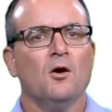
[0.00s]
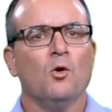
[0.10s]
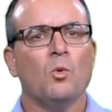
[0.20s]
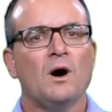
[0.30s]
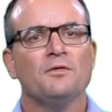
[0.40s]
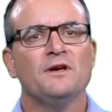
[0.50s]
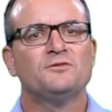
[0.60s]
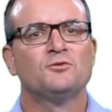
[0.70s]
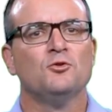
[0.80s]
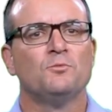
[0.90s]
While these
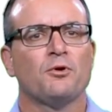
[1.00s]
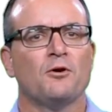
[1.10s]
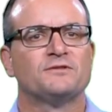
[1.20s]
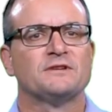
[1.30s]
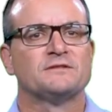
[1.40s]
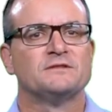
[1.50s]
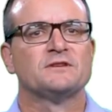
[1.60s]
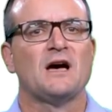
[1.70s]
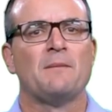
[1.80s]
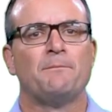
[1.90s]
two processes
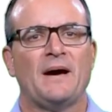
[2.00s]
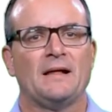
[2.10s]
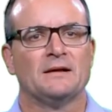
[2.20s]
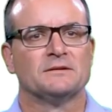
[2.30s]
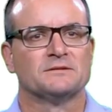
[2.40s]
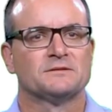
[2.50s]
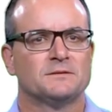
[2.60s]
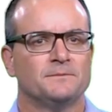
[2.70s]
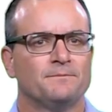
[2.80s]
are balanced,